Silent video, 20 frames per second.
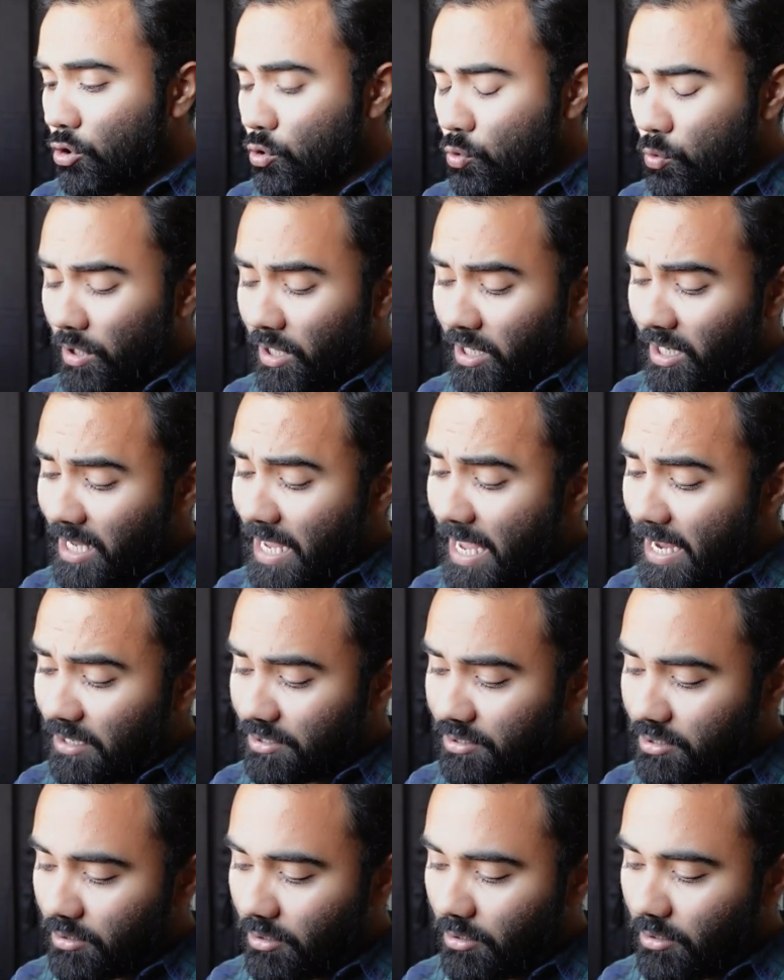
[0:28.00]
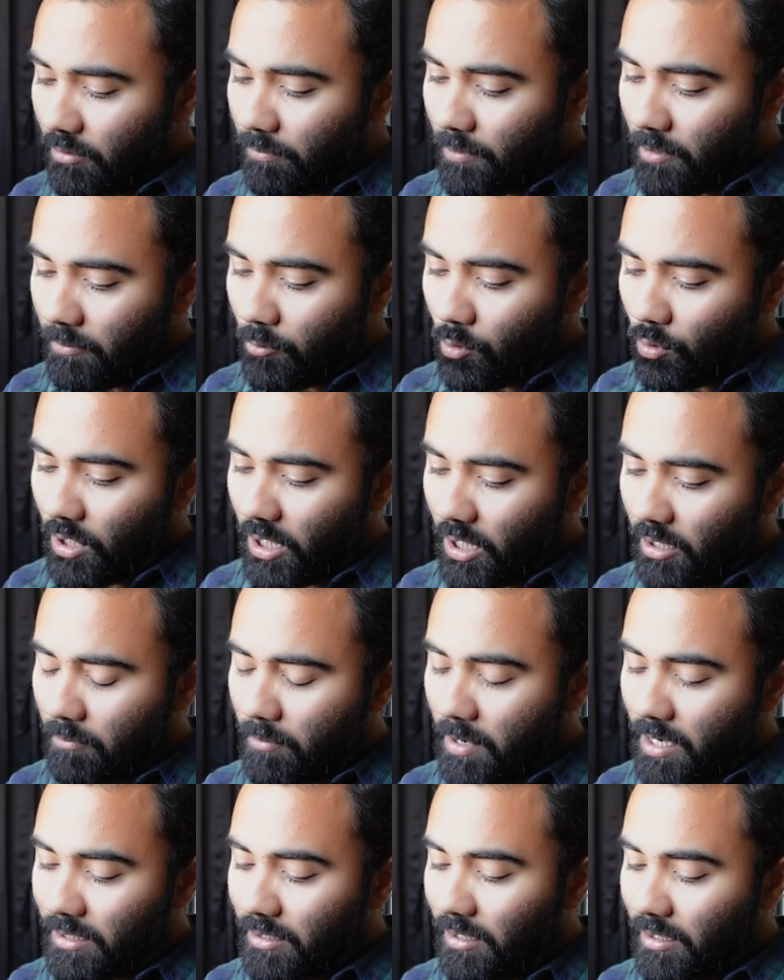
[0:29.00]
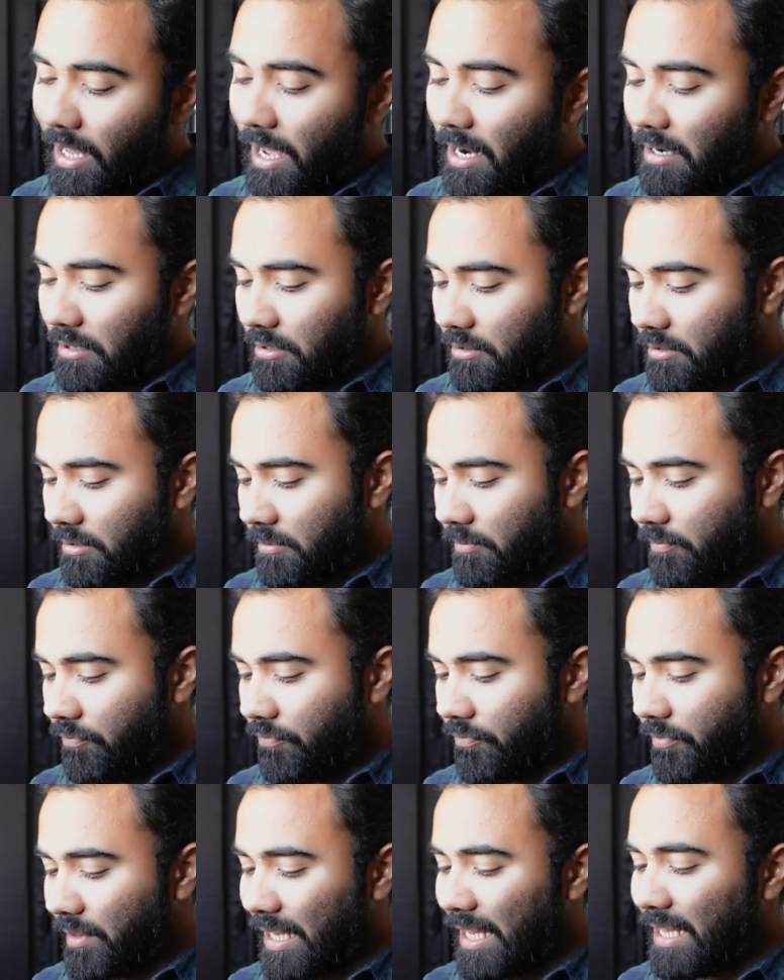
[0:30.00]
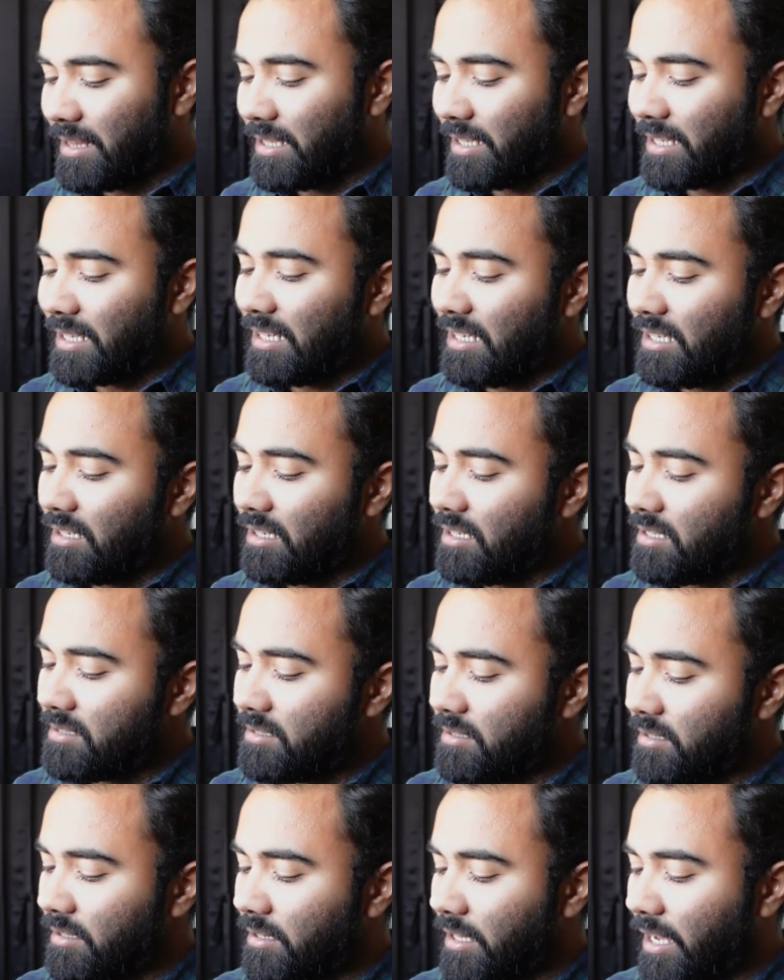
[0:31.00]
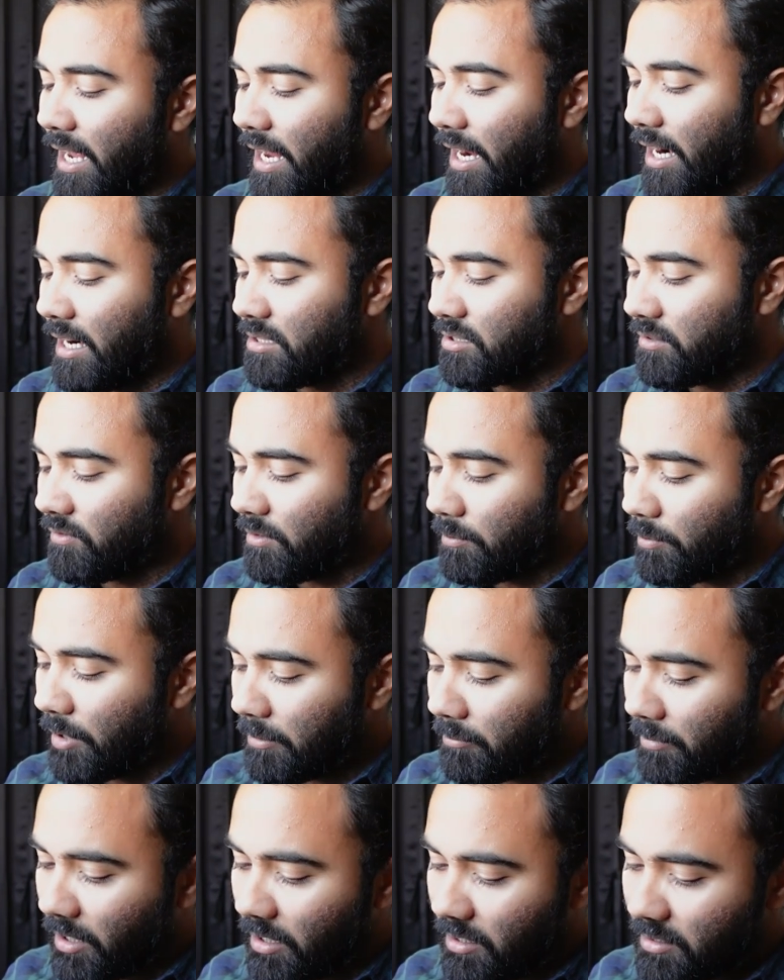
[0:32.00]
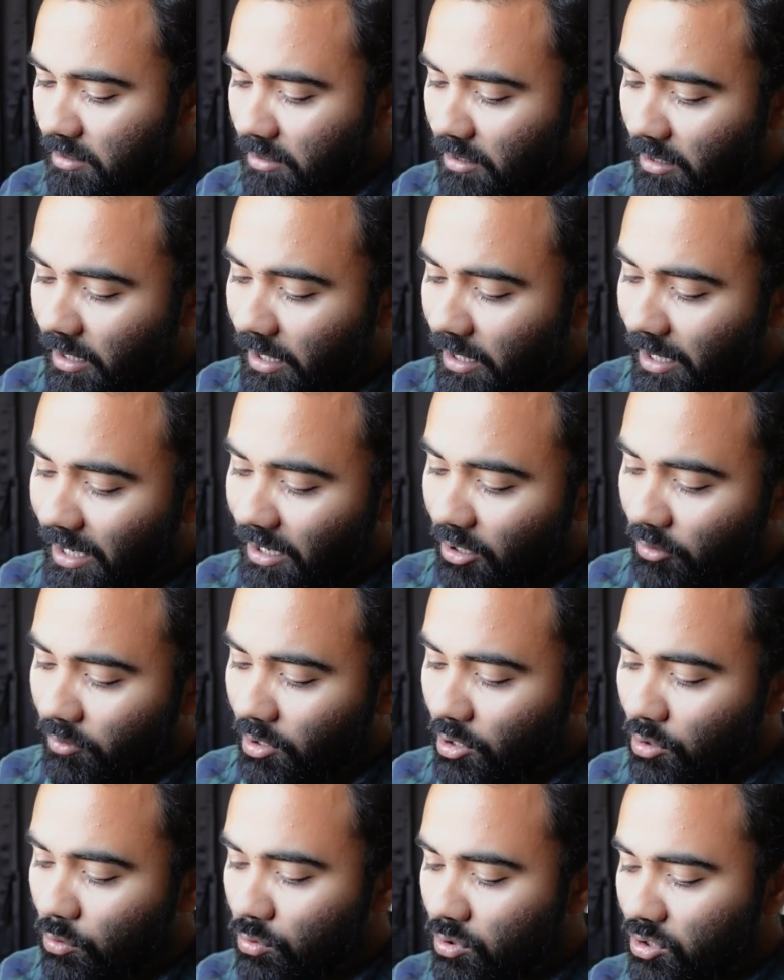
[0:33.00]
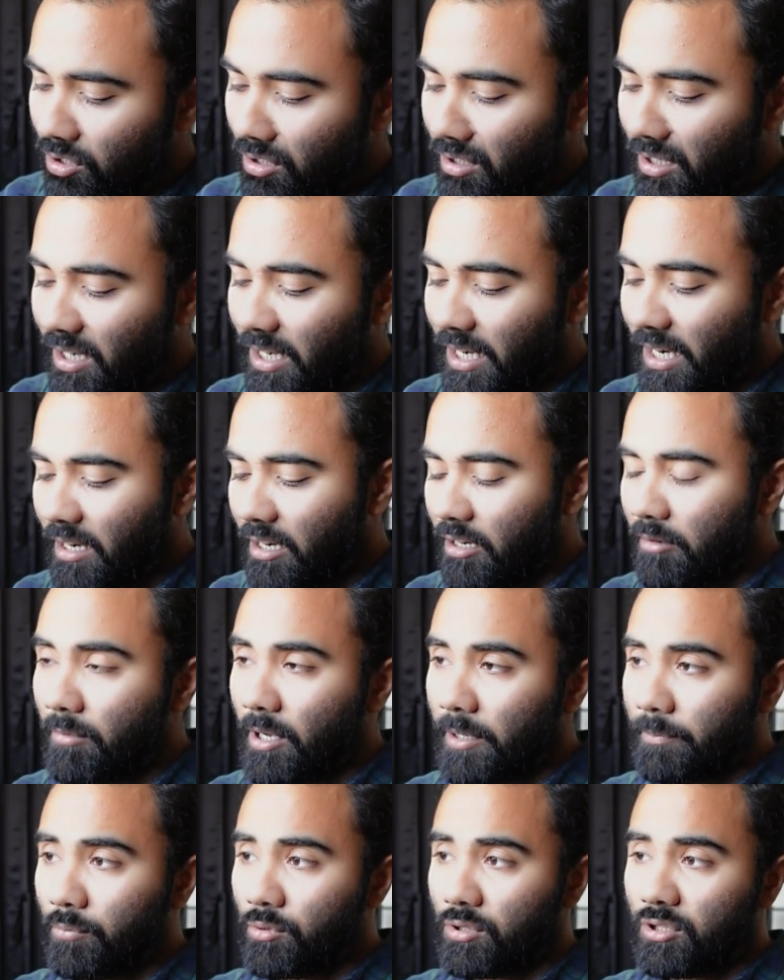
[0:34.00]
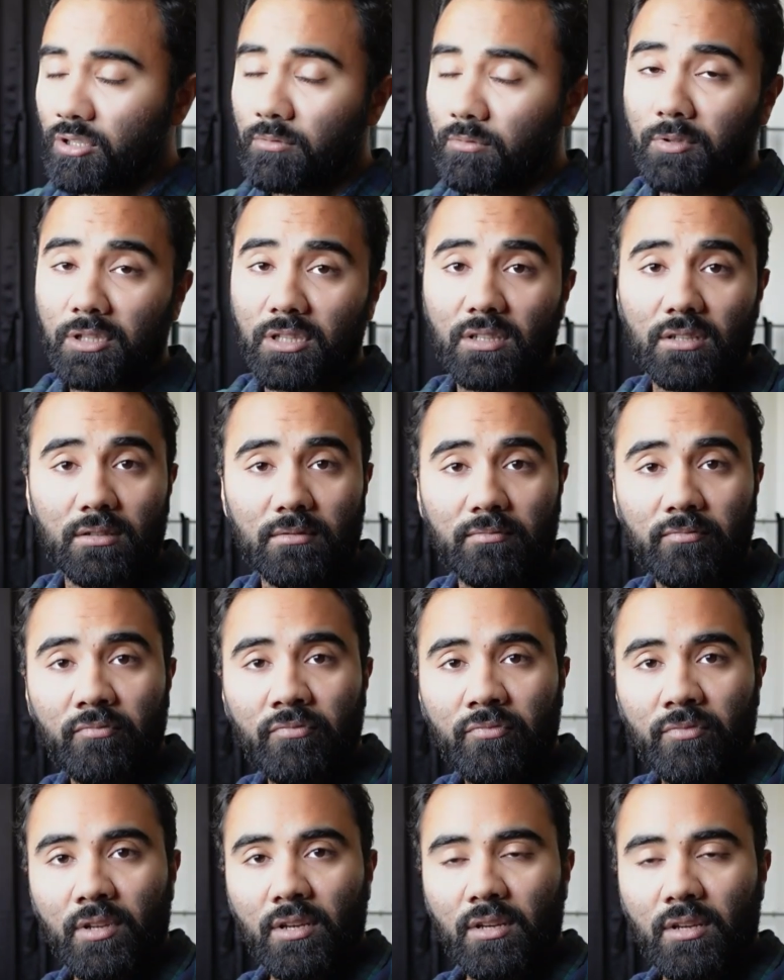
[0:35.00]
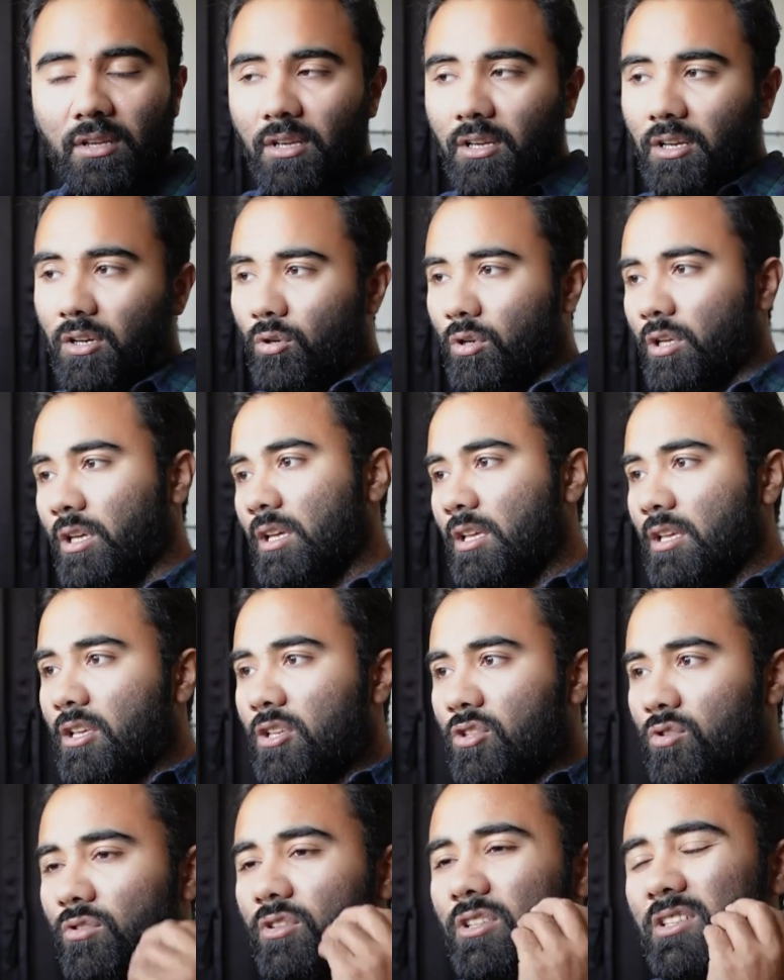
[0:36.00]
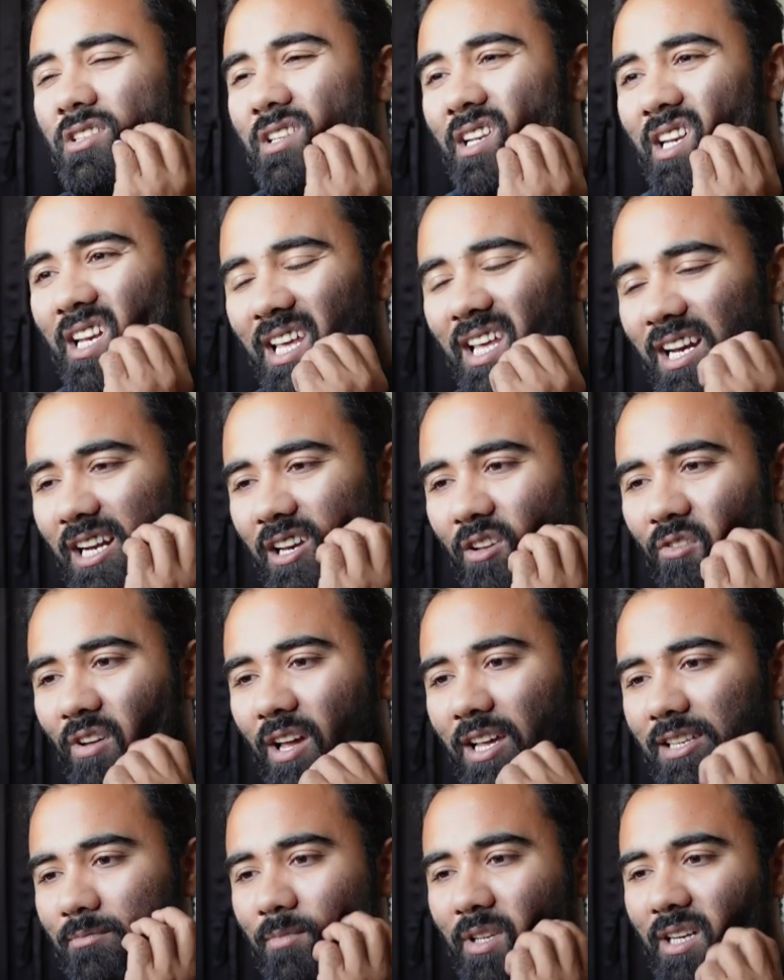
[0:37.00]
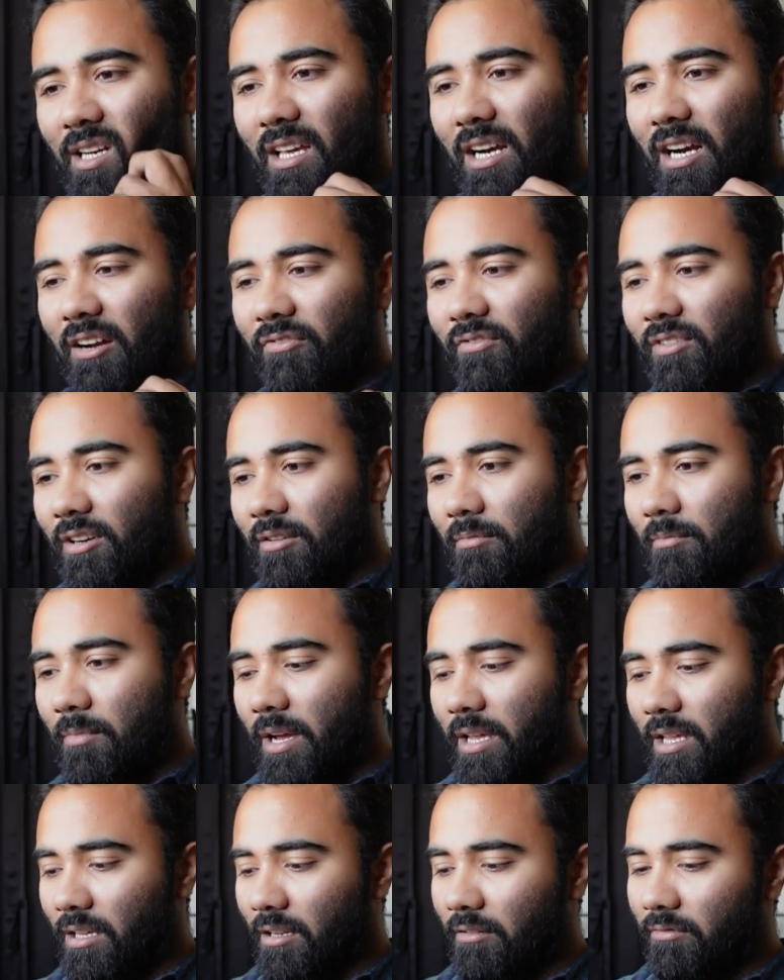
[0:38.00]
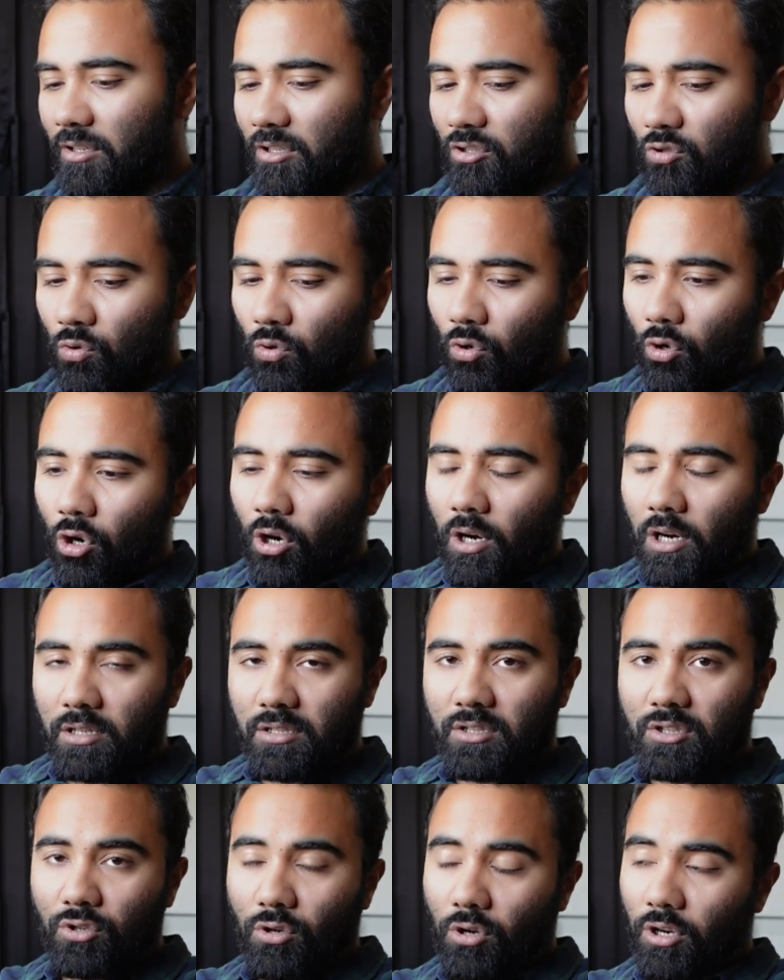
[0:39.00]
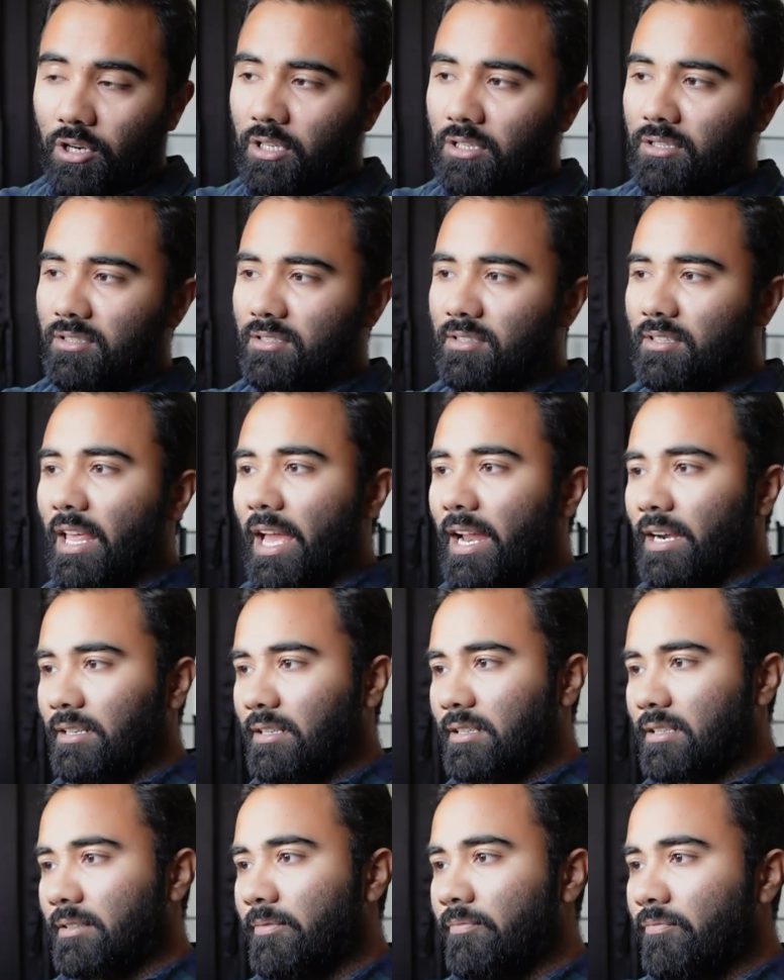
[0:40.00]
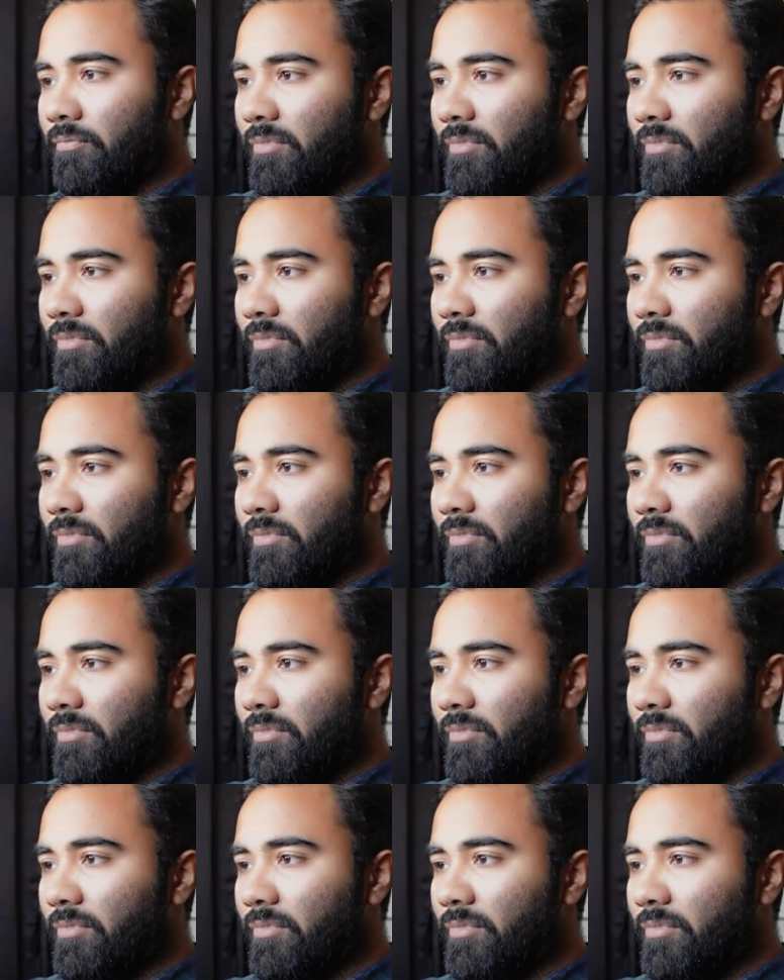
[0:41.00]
to a reaction promoted by the latter, and they clearly see the hands of the Brahmanas in the Great Revolution headed by Pushyamitra." Okay, so this narrative has been crafted by our so-called historians that